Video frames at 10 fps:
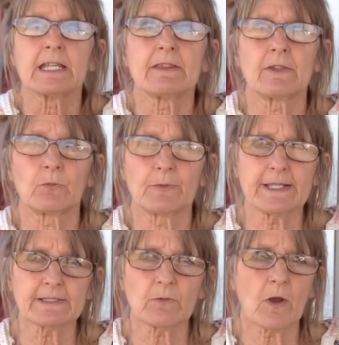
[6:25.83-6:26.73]
The
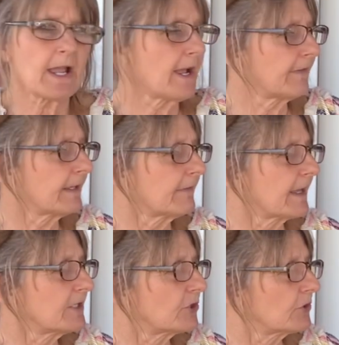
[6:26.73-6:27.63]
reason why I think
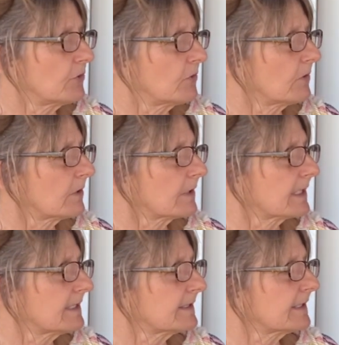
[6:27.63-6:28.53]
they do
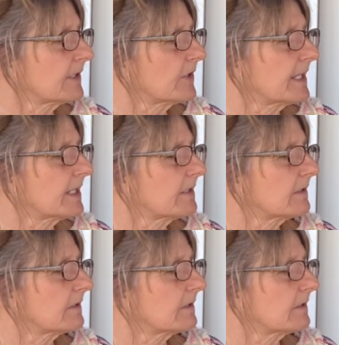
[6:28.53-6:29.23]
consider it